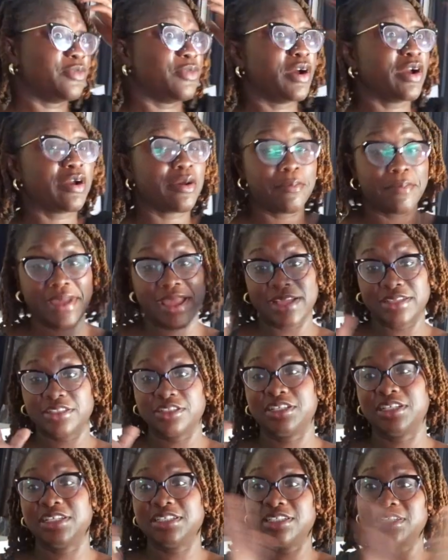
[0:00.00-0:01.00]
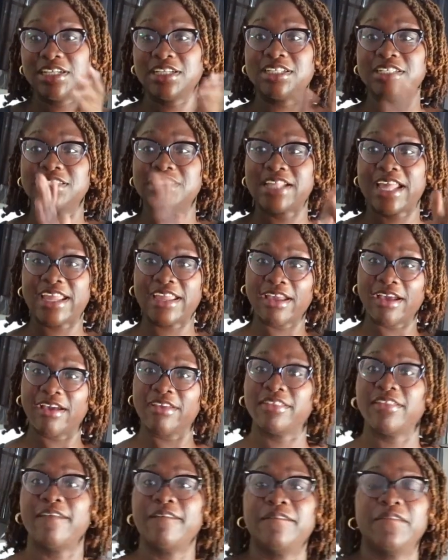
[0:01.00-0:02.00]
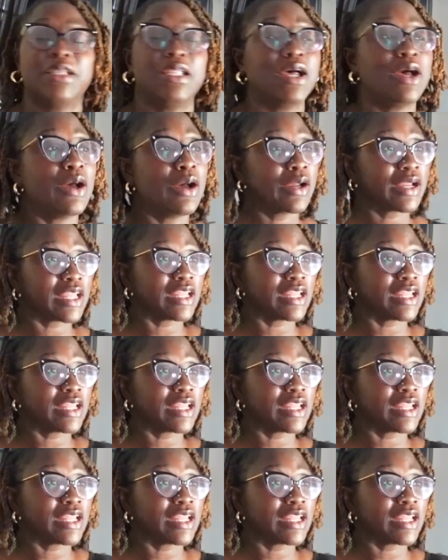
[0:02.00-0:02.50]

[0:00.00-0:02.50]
Welcome back to another day of the vlog.